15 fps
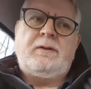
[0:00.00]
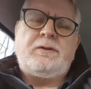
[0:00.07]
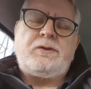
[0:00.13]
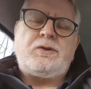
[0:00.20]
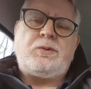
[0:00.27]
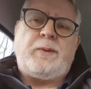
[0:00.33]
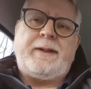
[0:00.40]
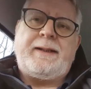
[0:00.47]

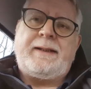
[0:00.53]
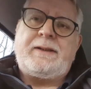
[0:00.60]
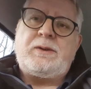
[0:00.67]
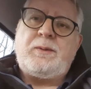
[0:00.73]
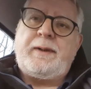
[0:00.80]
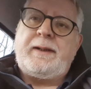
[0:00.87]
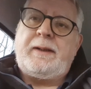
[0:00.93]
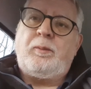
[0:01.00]

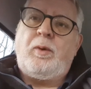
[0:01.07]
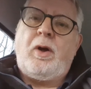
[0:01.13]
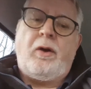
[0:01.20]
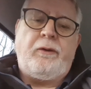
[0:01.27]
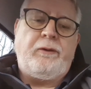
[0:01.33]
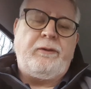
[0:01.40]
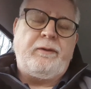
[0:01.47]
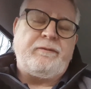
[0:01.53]

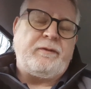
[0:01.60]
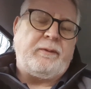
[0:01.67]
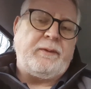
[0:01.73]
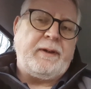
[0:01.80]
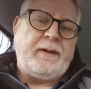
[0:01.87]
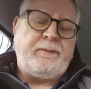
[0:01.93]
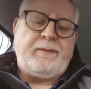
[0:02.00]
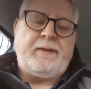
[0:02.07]
2021 for a
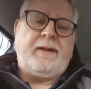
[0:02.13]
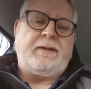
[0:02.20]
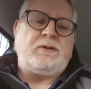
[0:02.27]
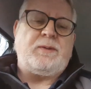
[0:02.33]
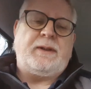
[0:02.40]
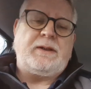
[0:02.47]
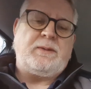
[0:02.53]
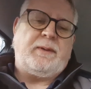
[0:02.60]
year and then
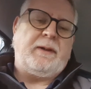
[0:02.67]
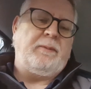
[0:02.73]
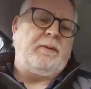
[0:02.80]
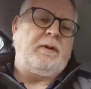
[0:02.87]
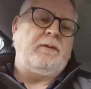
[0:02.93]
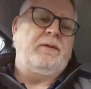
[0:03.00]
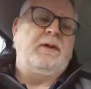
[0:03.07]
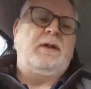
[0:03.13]

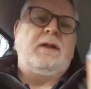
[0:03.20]
2021,